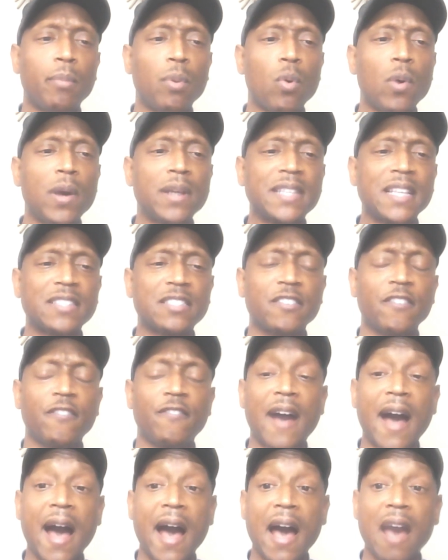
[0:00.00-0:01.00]
boys had
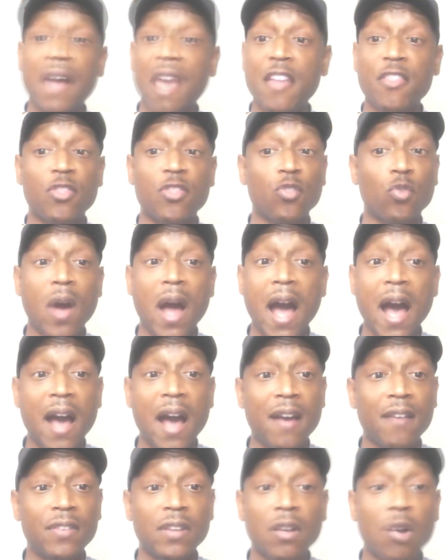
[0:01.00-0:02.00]
survived and
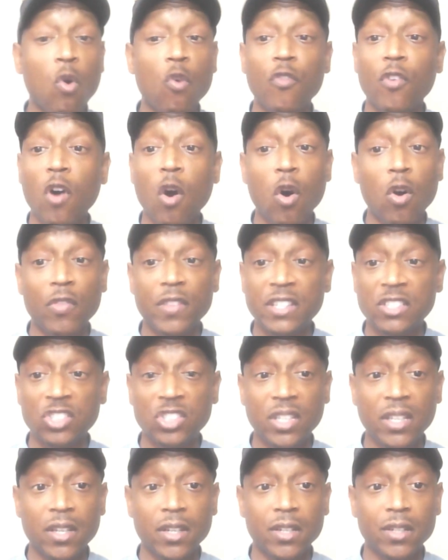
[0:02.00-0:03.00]
thrived over all these
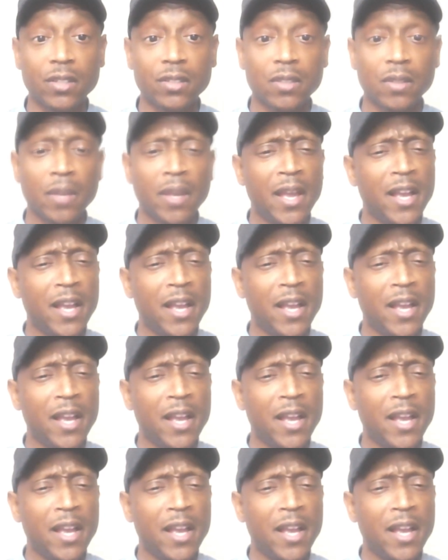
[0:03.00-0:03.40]
years.